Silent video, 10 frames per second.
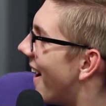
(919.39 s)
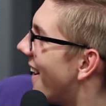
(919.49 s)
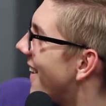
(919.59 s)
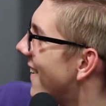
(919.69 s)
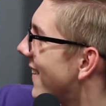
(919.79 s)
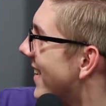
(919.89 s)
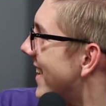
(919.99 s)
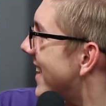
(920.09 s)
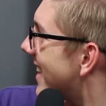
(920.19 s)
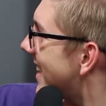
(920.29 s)
Oh,
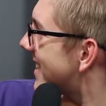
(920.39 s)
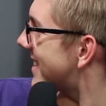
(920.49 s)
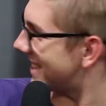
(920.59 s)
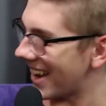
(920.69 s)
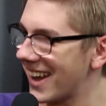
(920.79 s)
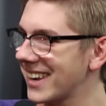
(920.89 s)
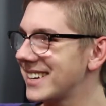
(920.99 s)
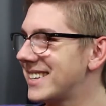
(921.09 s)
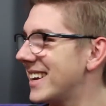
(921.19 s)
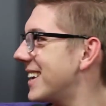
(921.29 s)
it's Donnie
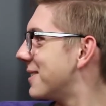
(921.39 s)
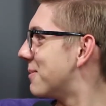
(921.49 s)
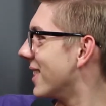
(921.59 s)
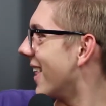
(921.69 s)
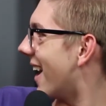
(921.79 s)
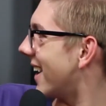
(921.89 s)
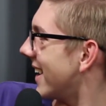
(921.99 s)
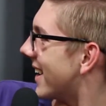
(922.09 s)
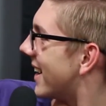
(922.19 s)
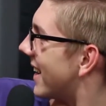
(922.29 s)
T and
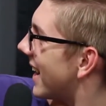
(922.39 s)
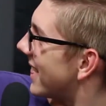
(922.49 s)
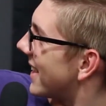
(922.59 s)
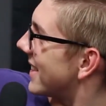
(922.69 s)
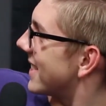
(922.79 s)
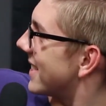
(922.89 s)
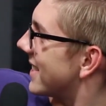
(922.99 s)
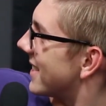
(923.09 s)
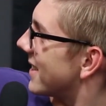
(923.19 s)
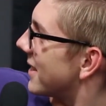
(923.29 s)
Melania, and then
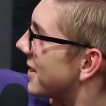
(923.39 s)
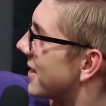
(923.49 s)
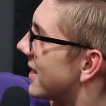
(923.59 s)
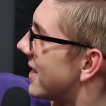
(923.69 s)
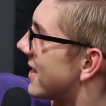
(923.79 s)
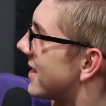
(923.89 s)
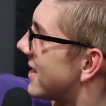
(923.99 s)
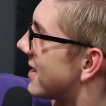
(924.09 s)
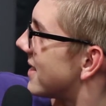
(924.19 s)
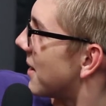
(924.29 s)

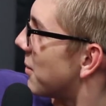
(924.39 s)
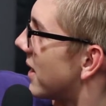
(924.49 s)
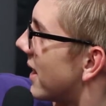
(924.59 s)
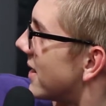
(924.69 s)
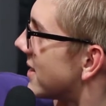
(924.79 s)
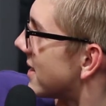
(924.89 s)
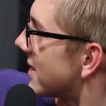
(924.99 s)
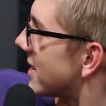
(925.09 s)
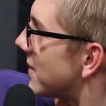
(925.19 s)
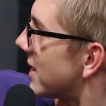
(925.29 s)
someone else and
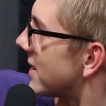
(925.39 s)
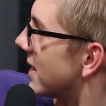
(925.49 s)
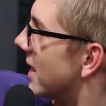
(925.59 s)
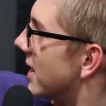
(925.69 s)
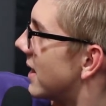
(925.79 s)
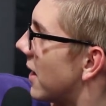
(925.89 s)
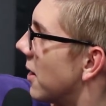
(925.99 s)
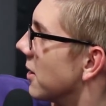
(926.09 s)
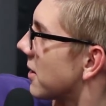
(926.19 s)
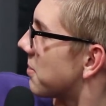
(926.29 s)
someone else. They
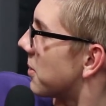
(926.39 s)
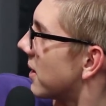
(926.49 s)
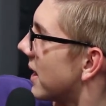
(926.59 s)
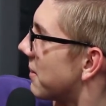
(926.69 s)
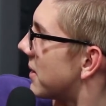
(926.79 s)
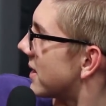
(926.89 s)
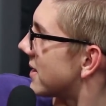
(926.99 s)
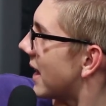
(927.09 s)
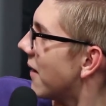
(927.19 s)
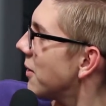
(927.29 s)
all look pretty pissed.
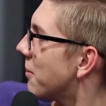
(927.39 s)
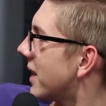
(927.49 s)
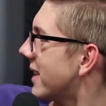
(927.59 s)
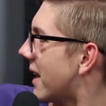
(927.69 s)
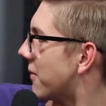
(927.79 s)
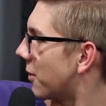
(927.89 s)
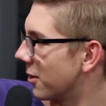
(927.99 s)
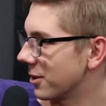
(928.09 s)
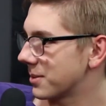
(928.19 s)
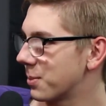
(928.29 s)
Everybody in that photo looks